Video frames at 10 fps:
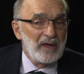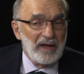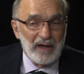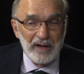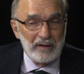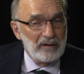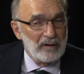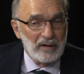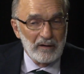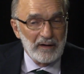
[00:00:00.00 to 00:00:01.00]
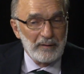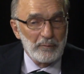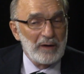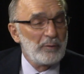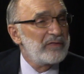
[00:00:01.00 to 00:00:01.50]
and
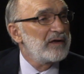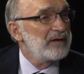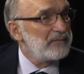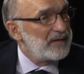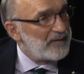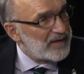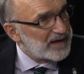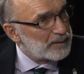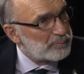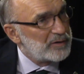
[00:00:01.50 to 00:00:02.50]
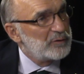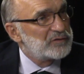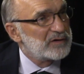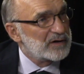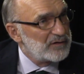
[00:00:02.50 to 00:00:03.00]
they can
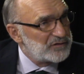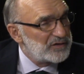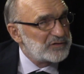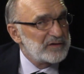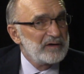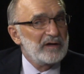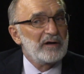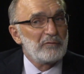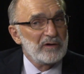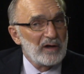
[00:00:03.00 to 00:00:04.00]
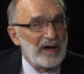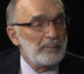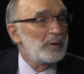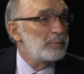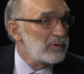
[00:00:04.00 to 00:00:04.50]
produce a consistent and
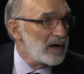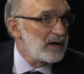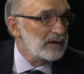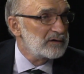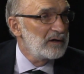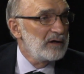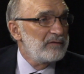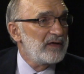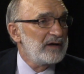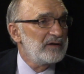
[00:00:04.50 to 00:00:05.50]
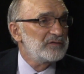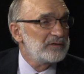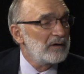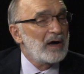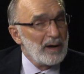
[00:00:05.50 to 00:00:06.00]
reliable product that is,
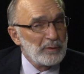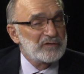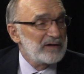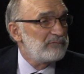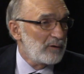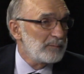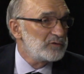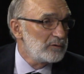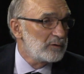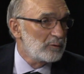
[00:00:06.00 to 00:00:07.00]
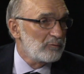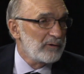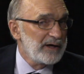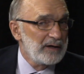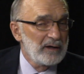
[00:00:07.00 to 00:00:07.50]
I would say, pharmaceutical
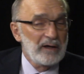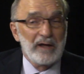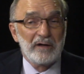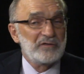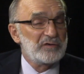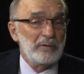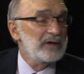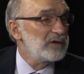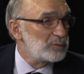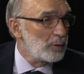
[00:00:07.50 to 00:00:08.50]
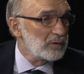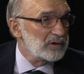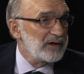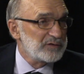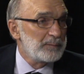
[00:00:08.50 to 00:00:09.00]
grade. And it certainly is
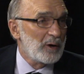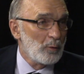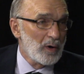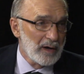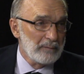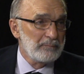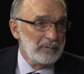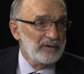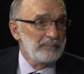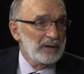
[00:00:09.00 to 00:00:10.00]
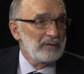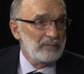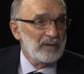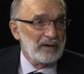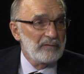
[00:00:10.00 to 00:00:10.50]
world-class marijuana, believe me,
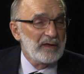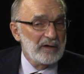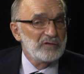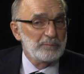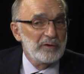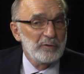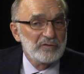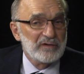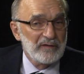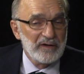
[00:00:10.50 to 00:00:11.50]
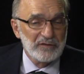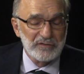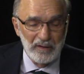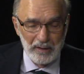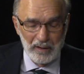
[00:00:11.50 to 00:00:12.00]
that is produced in these
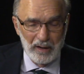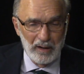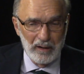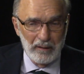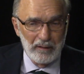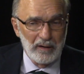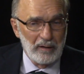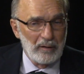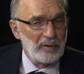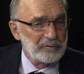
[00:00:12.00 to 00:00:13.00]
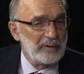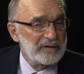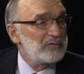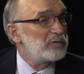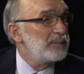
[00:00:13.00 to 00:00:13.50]

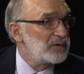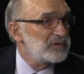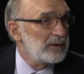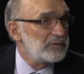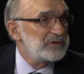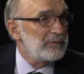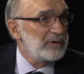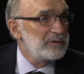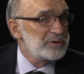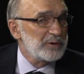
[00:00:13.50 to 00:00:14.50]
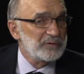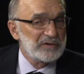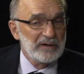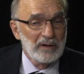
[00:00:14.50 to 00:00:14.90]
alternative treatment centers here in New Jersey.